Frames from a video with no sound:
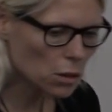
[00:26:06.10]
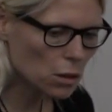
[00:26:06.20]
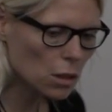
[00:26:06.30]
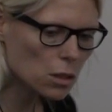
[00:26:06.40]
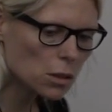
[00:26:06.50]

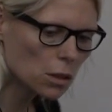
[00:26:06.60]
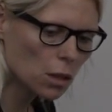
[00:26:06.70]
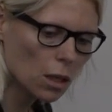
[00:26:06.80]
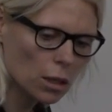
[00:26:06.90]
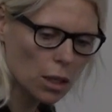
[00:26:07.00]
his
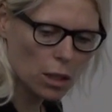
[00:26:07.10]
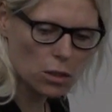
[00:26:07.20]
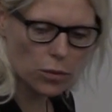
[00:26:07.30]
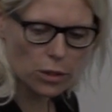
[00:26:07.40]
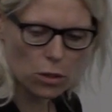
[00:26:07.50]

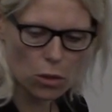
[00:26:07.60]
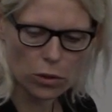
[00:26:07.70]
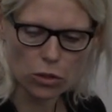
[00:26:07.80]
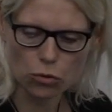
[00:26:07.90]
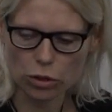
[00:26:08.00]
case was so
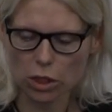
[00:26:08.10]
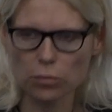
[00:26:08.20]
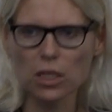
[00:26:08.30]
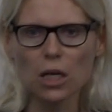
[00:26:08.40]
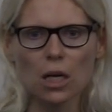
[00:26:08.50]

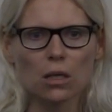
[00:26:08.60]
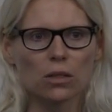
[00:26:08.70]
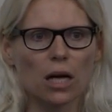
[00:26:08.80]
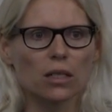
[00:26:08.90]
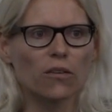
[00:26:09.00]
extreme
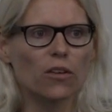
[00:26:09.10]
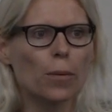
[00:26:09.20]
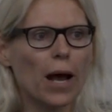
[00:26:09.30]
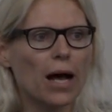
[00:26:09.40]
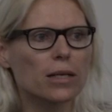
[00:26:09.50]
that if he
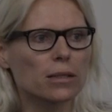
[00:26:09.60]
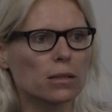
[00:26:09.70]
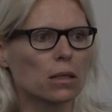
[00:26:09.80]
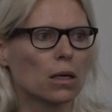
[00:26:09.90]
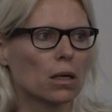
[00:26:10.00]

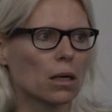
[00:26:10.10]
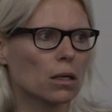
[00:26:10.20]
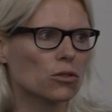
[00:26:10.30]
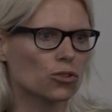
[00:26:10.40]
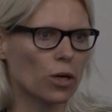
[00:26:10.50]
passed a
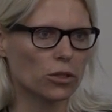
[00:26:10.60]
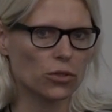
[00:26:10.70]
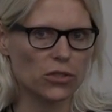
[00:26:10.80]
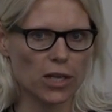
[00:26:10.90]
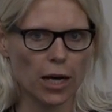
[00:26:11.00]

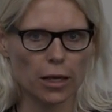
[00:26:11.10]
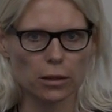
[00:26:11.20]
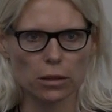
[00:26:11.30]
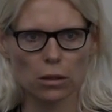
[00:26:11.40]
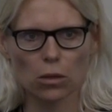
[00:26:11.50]
construction
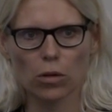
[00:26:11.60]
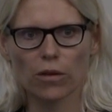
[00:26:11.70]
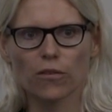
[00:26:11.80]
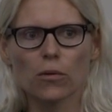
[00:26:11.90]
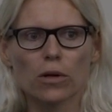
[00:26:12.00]
site or
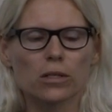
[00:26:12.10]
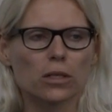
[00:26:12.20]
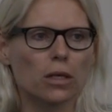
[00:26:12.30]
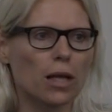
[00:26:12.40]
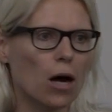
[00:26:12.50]
if he was
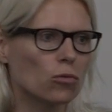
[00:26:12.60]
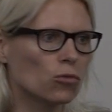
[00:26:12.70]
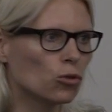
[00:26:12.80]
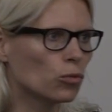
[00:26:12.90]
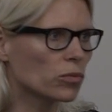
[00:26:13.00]
in a loud
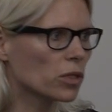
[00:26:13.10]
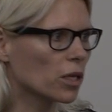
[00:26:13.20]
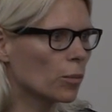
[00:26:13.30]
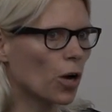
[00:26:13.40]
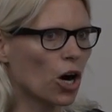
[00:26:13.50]
room,
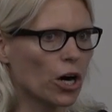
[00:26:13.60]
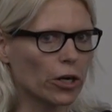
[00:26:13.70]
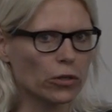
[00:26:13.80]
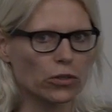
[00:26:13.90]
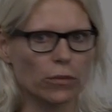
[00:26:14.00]
say a
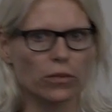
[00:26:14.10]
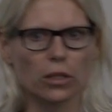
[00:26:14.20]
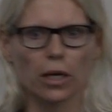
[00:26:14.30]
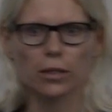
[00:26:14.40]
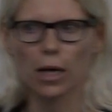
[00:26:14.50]
bar or something
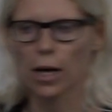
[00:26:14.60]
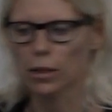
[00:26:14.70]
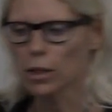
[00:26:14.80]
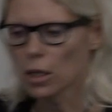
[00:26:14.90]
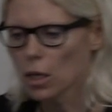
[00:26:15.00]
like
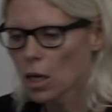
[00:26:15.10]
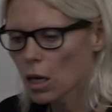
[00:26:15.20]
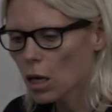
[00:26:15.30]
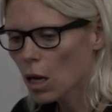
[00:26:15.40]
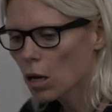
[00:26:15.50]
that,
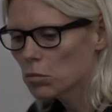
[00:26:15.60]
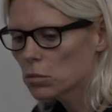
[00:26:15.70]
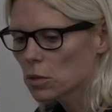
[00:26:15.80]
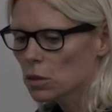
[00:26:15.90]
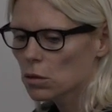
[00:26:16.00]

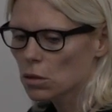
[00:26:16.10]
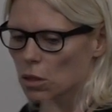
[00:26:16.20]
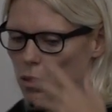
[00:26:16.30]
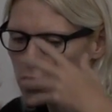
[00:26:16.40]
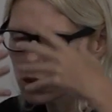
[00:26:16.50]

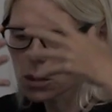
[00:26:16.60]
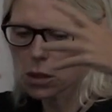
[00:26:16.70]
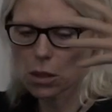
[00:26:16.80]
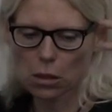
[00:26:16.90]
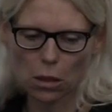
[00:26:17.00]

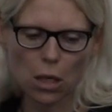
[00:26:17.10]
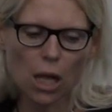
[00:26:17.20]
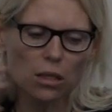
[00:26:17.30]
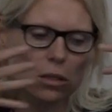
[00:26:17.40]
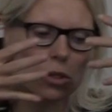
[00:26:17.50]
the
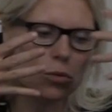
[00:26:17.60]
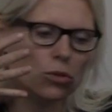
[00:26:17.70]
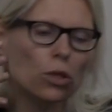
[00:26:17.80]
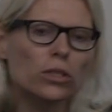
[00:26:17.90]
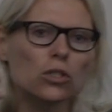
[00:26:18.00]
colors were
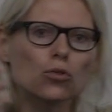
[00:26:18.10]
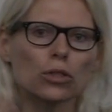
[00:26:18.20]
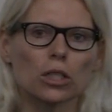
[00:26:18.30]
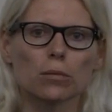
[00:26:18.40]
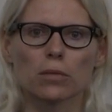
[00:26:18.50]
so
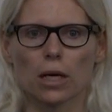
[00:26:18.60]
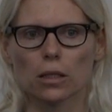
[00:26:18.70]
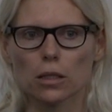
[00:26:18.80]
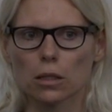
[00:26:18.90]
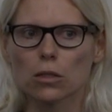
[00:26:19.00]
extreme that
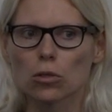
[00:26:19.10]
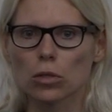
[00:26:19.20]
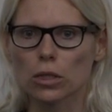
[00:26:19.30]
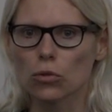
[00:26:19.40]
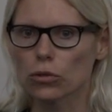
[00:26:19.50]
he
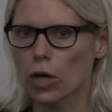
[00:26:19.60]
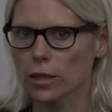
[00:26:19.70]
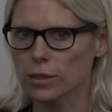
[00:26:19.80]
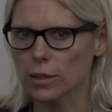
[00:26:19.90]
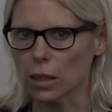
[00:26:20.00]
literally could
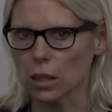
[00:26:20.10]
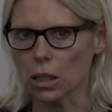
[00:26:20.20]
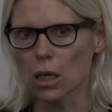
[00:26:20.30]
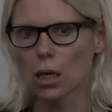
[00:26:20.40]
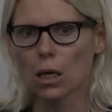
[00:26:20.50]
not see.